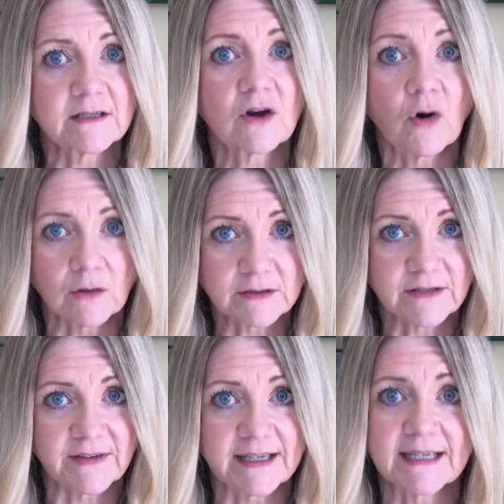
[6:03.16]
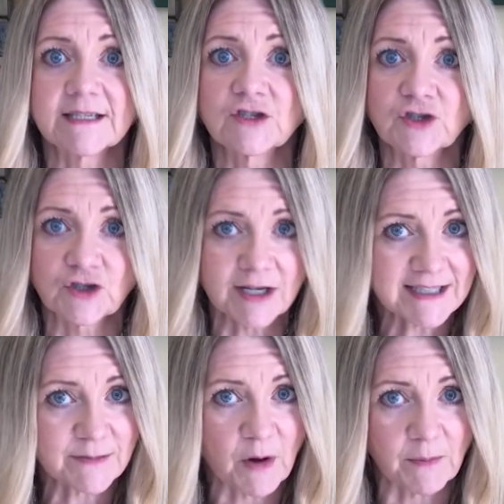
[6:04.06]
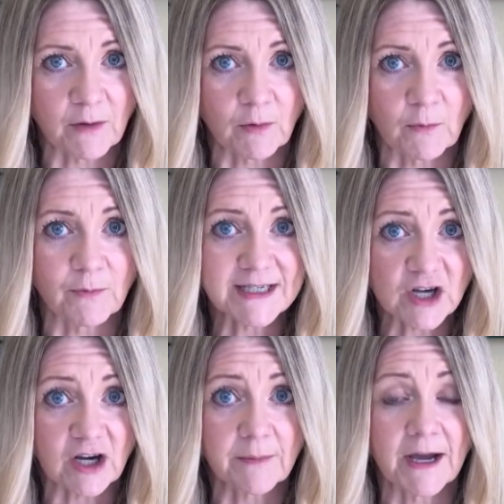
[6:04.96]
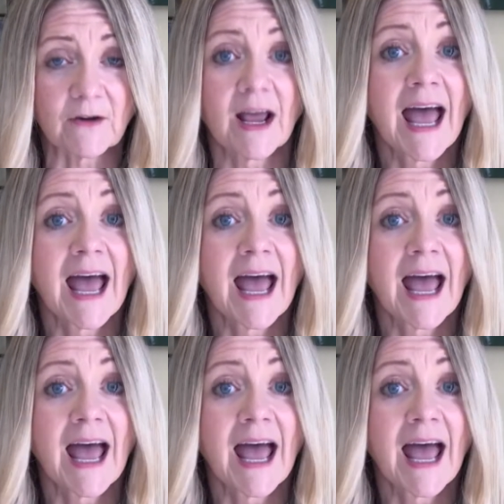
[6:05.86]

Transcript: to cultivate in just a moment when we talk about